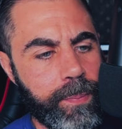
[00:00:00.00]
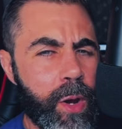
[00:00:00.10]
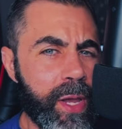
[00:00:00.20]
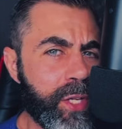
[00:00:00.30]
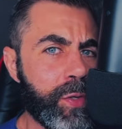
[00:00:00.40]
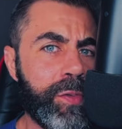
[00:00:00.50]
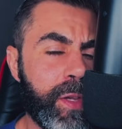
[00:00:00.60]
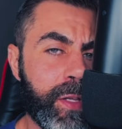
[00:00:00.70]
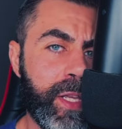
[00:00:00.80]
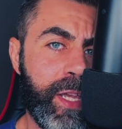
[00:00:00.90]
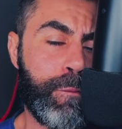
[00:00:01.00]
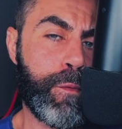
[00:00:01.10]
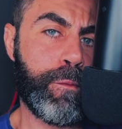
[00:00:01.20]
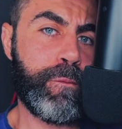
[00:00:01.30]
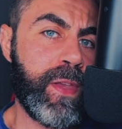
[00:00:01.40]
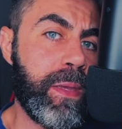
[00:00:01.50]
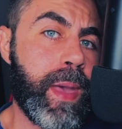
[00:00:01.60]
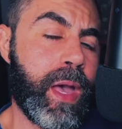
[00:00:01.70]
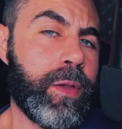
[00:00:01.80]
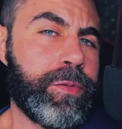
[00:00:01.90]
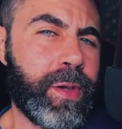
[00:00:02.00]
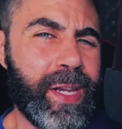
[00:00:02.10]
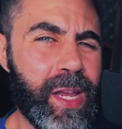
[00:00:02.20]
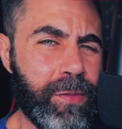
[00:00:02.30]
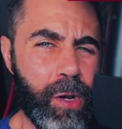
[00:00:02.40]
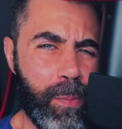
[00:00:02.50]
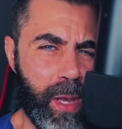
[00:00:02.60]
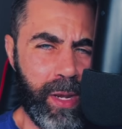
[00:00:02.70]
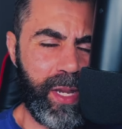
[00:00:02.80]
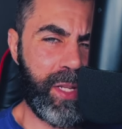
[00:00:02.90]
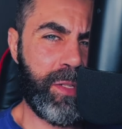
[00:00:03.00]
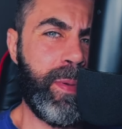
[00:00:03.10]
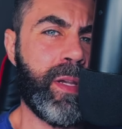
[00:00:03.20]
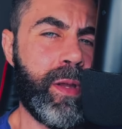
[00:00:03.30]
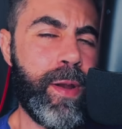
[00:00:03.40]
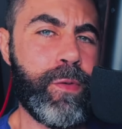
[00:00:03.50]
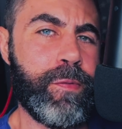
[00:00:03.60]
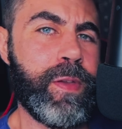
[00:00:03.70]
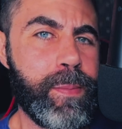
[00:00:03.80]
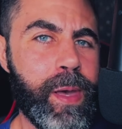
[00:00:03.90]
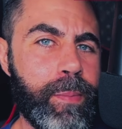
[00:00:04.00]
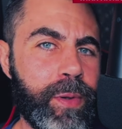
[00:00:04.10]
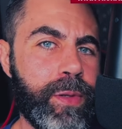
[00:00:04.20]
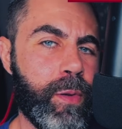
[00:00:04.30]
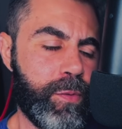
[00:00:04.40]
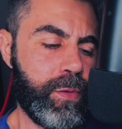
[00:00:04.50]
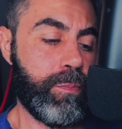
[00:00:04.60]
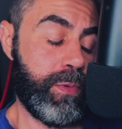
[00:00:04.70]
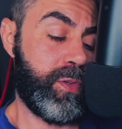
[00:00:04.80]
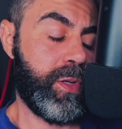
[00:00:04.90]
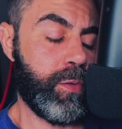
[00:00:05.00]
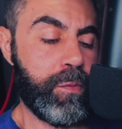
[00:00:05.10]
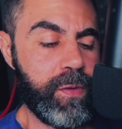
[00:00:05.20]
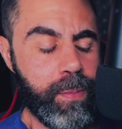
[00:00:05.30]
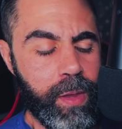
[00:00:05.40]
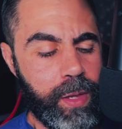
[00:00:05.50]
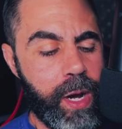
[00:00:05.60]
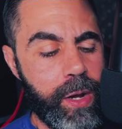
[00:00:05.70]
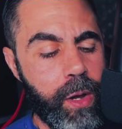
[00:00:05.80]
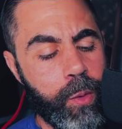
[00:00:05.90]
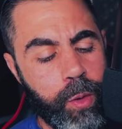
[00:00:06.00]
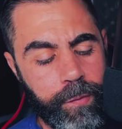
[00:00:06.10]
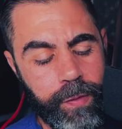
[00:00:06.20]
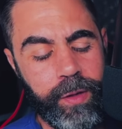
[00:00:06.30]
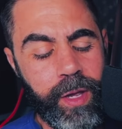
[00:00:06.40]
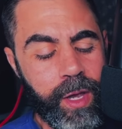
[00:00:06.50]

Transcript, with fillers: Now, interestingly, for females, so I can't talk about I can't speak on every female, but you know, there's a particular female that I know who have